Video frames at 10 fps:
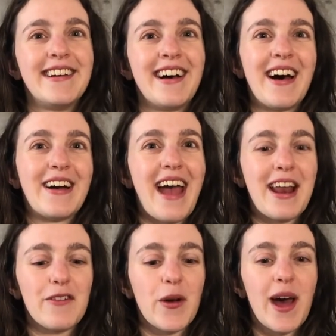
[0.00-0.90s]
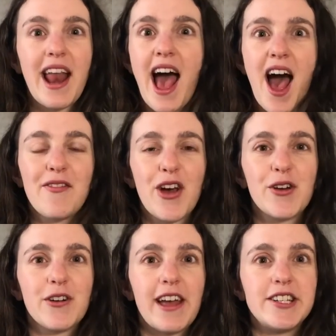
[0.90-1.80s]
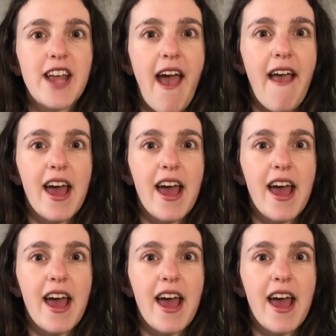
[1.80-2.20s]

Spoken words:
All right, everyone, have a great day